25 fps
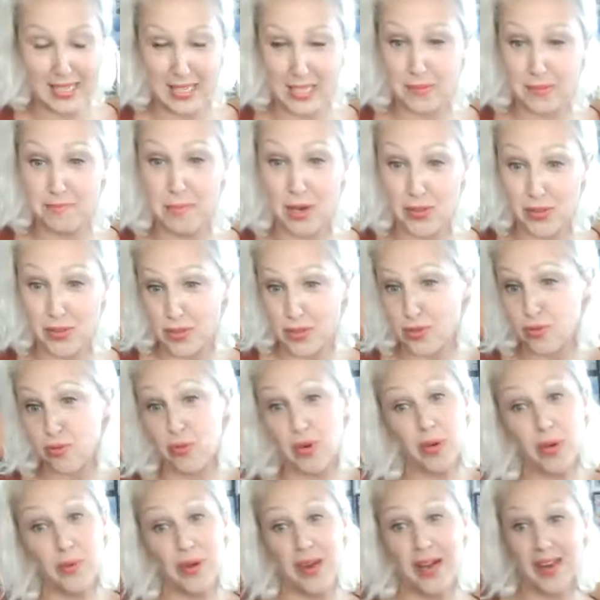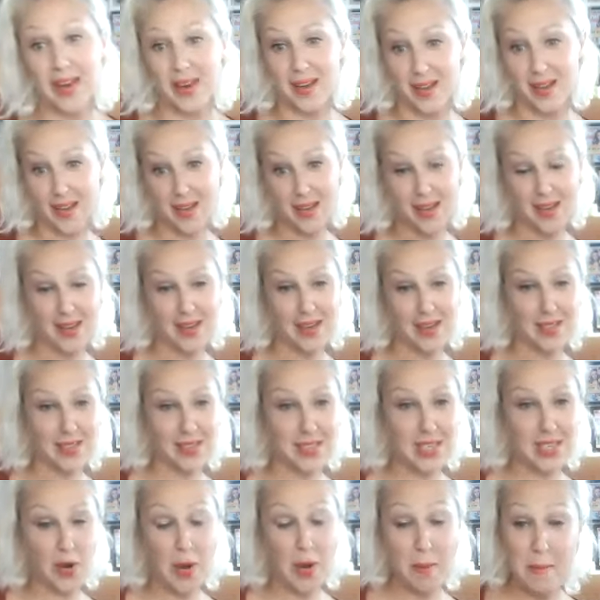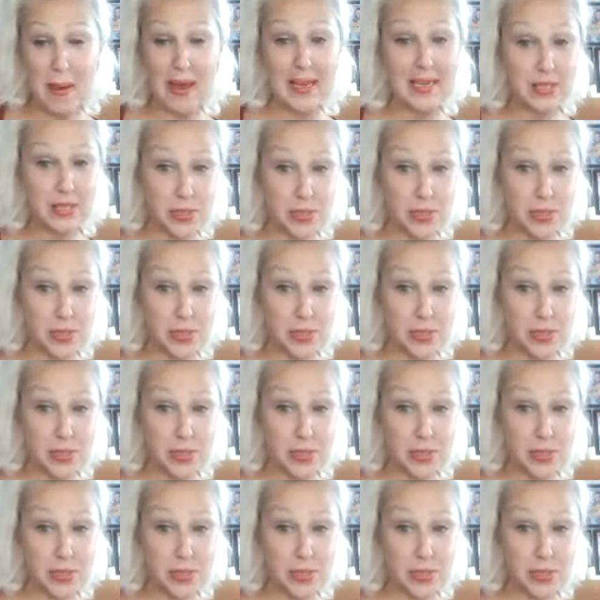It's mother's ruin. So it makes.